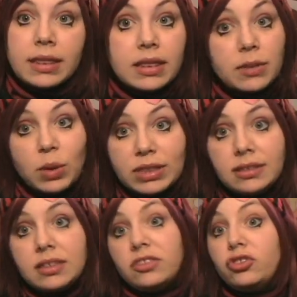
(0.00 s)
Now, what
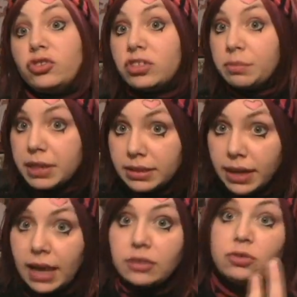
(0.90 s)
this is you simply
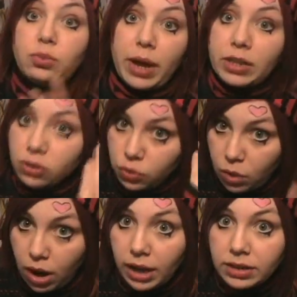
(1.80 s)
text Red
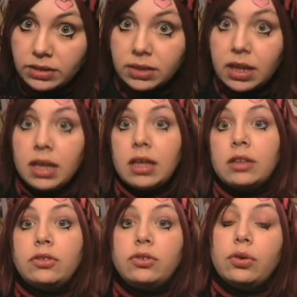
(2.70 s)
Cross
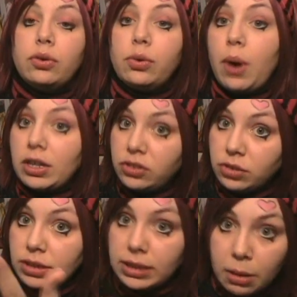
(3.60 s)
to a
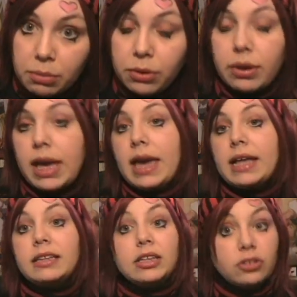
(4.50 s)
certain number
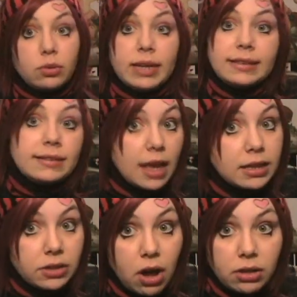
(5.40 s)
and it donates
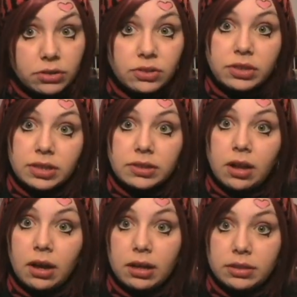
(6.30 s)
$10 to this
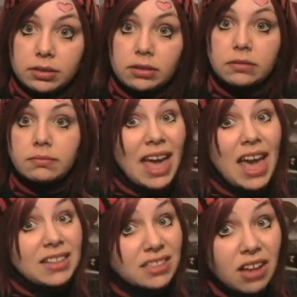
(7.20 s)
cause.
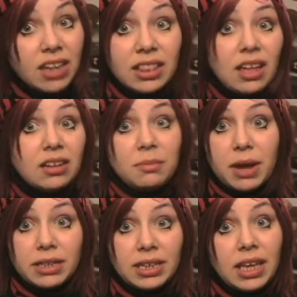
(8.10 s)
It's not a lot of
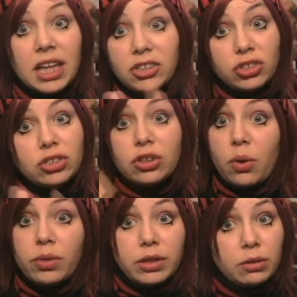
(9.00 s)
money and you'll
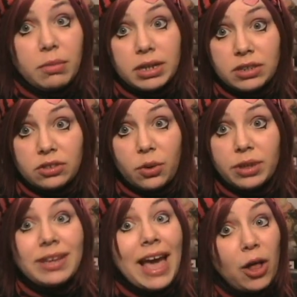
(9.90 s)
know that your money is
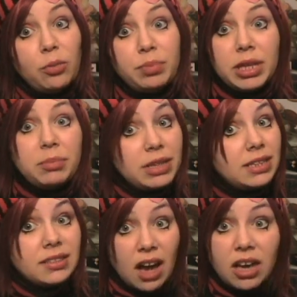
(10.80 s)
going to help people
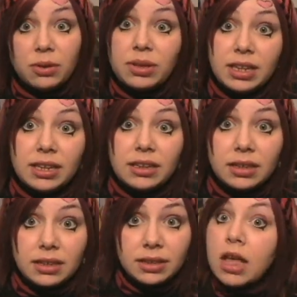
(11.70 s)
in dire need.
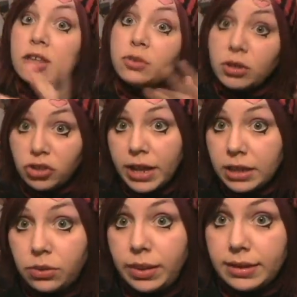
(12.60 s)
So I'll show you how
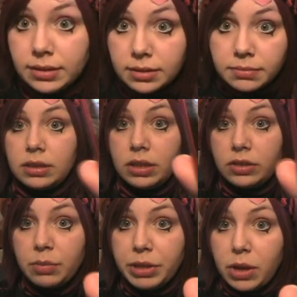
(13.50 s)
to do this. You
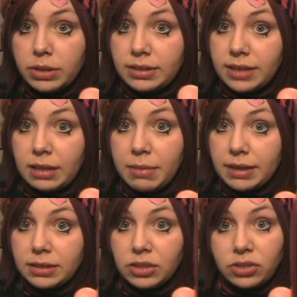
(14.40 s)
simply go to send
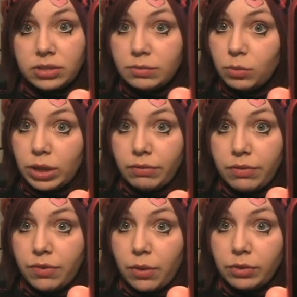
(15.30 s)
message on whatever
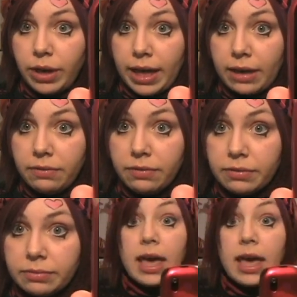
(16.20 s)
phone you have.